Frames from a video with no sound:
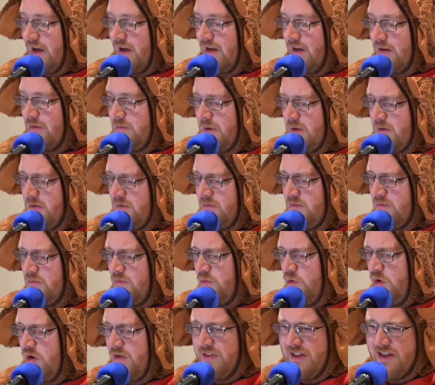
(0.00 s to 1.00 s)
It'd be
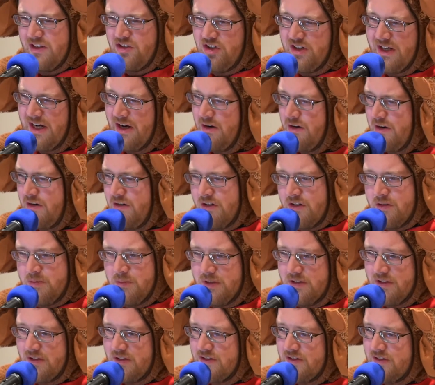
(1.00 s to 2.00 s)
more of that generic
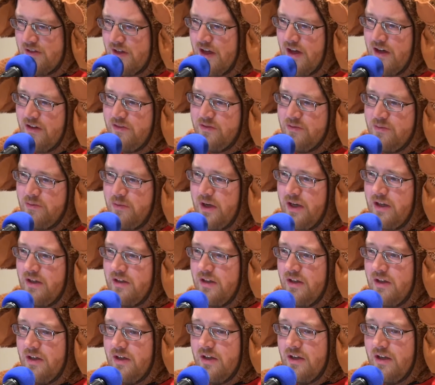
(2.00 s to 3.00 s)
Christmassy stuff, but
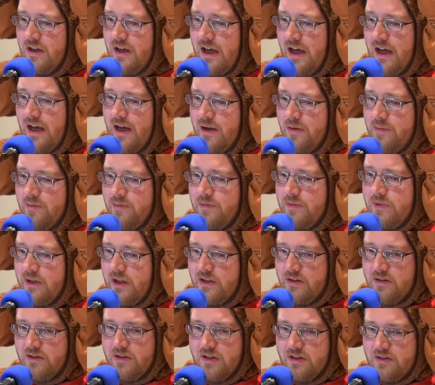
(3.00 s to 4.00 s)

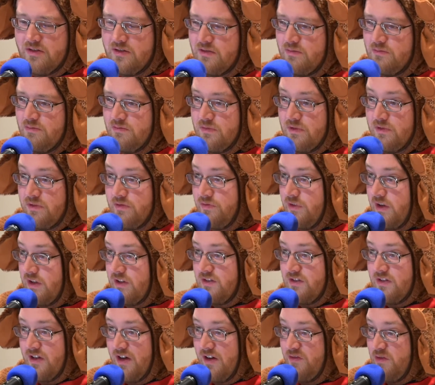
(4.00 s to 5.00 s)
it's fun
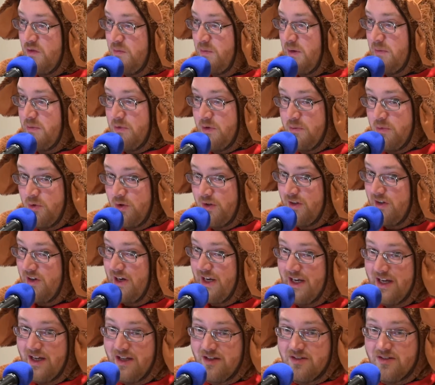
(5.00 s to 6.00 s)
stuff for people to put in their
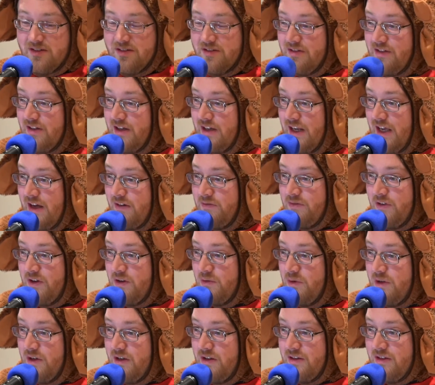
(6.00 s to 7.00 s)
hands and have fun
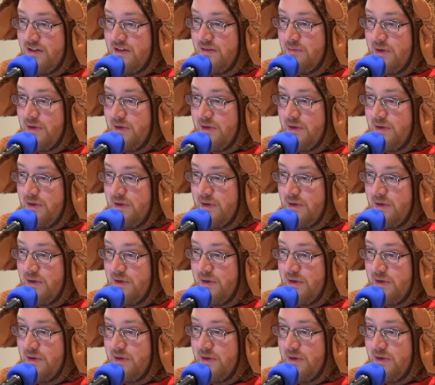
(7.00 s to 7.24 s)
with, and